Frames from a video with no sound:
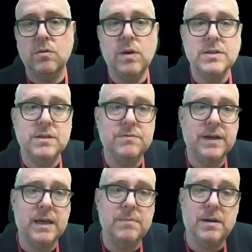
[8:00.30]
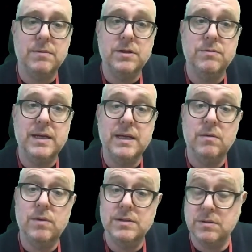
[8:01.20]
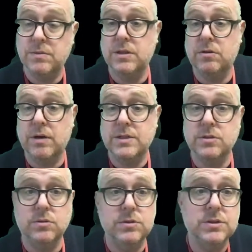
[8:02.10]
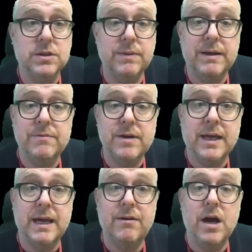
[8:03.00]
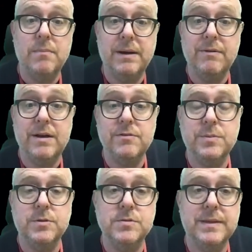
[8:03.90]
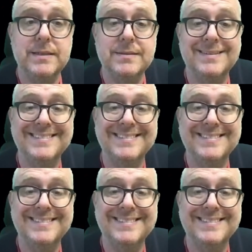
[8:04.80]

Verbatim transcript: Well done for keeping up with your reading and well done with your great scores. Can we give Akira a big round of applause, please?